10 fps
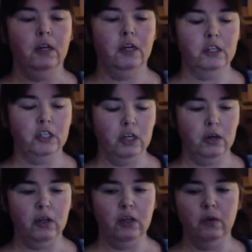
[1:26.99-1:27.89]
show
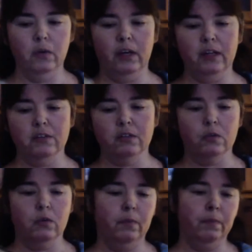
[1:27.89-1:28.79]
you and to
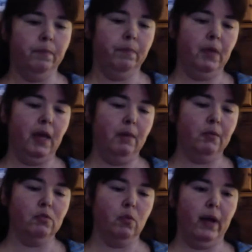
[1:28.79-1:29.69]
be able to
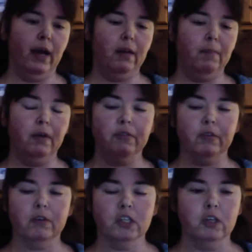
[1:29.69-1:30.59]
wear them after I
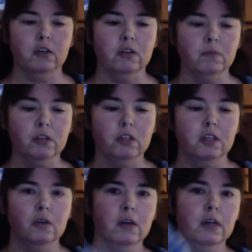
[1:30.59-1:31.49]
show them to you.